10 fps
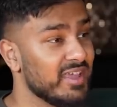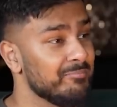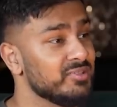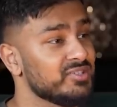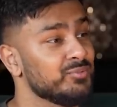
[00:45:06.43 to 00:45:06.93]
in
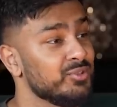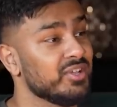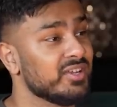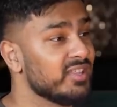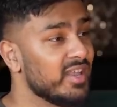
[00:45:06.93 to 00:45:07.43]
business when you
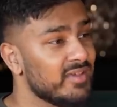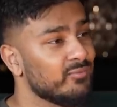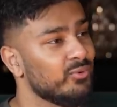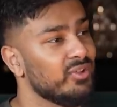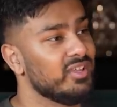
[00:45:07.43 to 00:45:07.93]
yeah. get to that
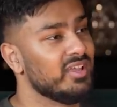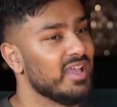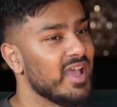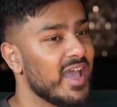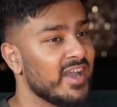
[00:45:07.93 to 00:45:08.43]
level
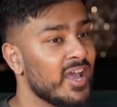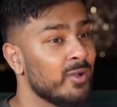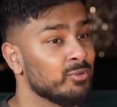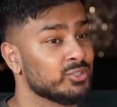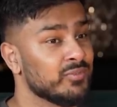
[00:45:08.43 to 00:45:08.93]
and how
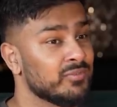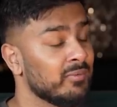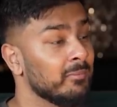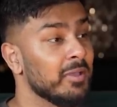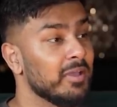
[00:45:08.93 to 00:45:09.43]
much of